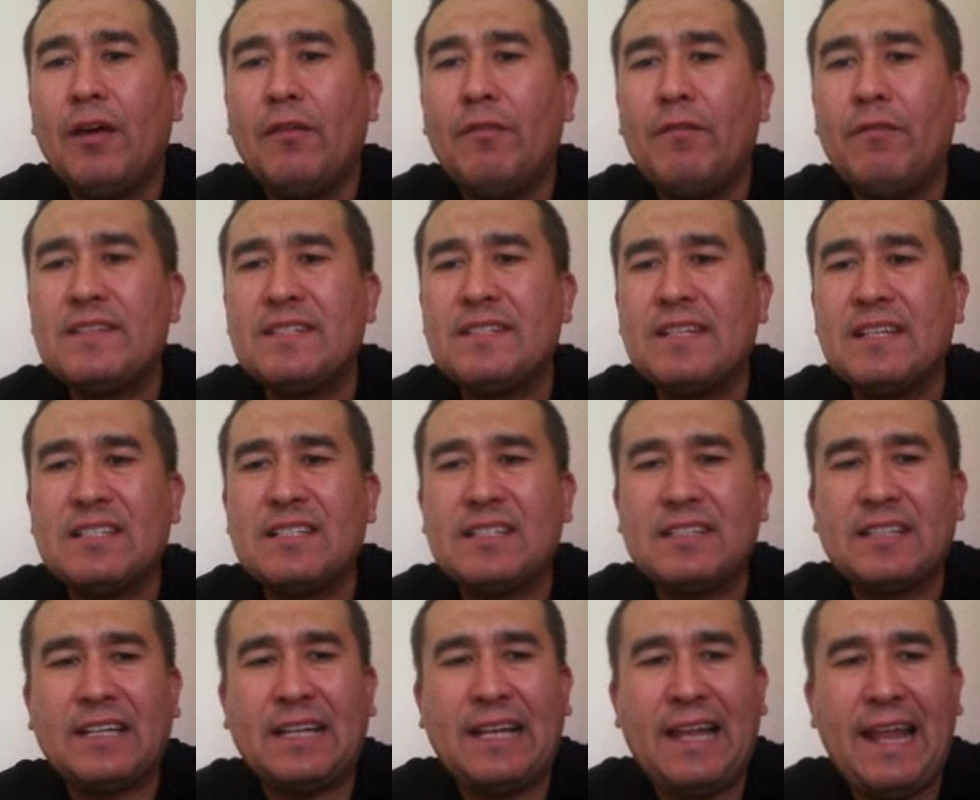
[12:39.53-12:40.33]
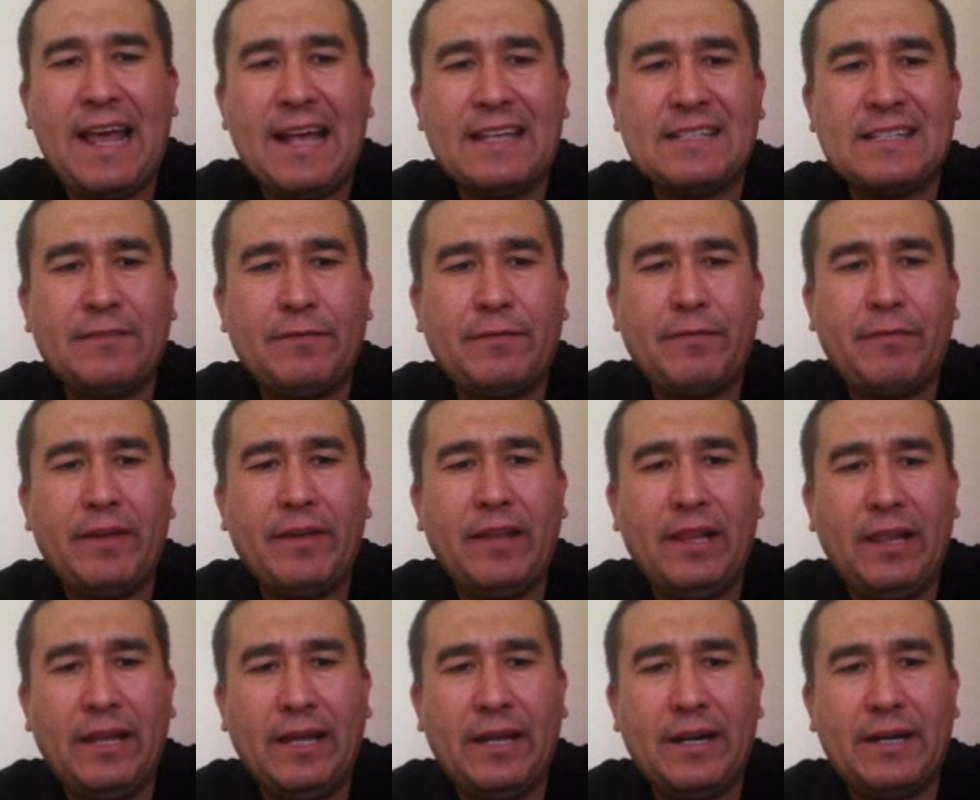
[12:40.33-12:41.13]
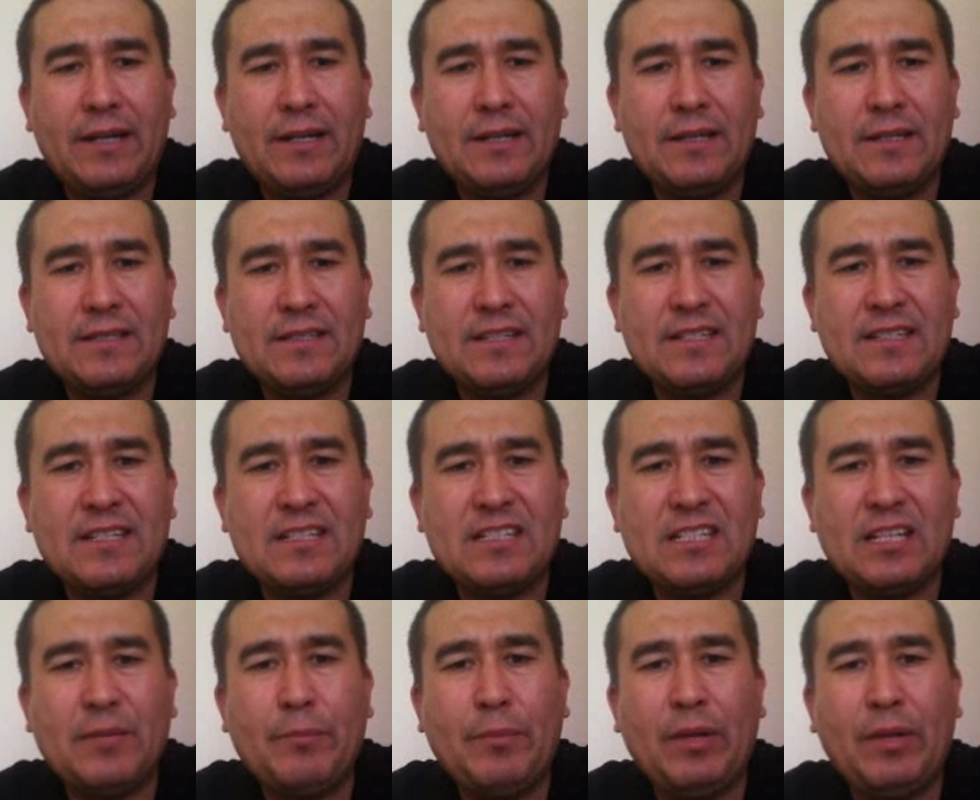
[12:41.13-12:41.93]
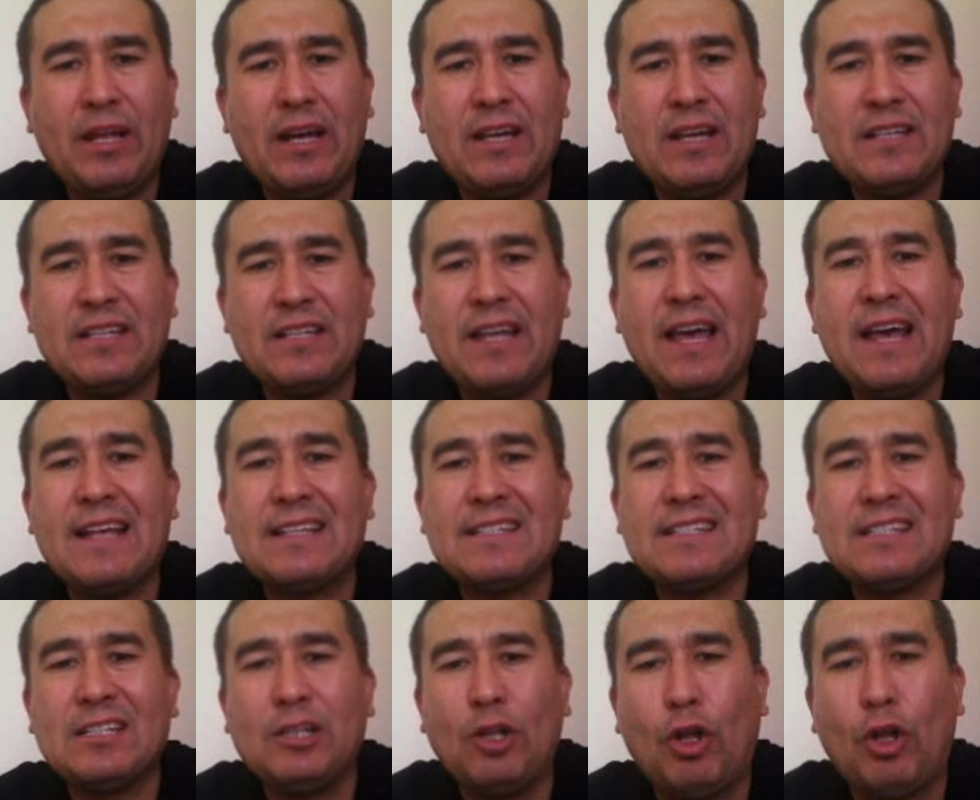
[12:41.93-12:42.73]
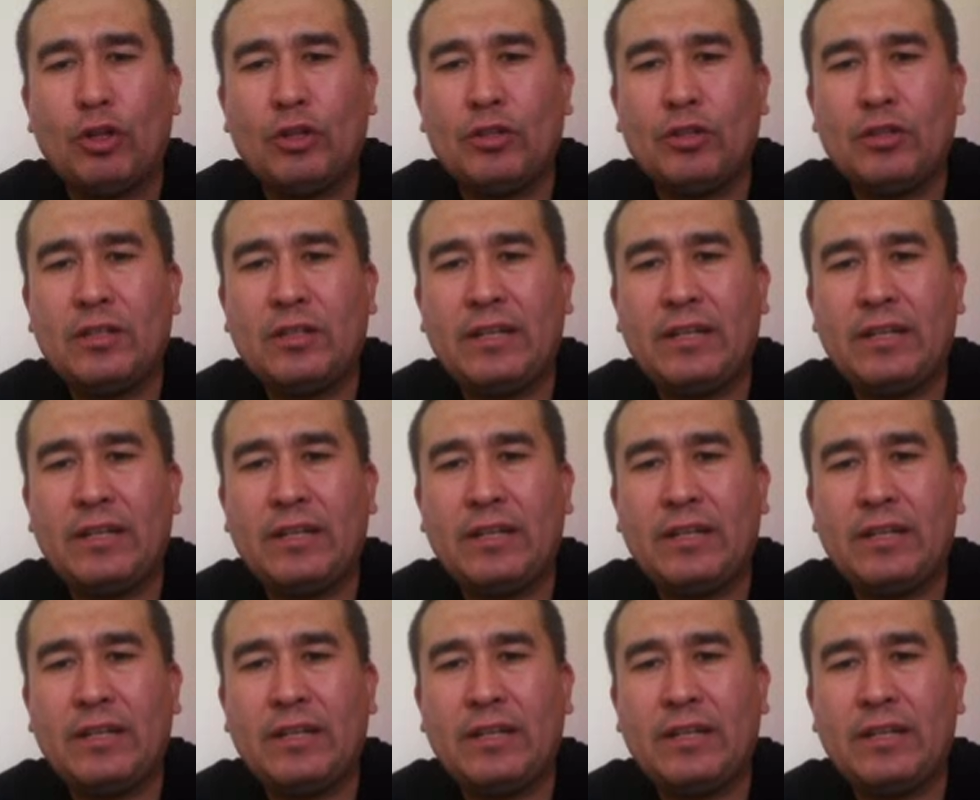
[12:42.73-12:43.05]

with its class filter. This is symbolized as slot,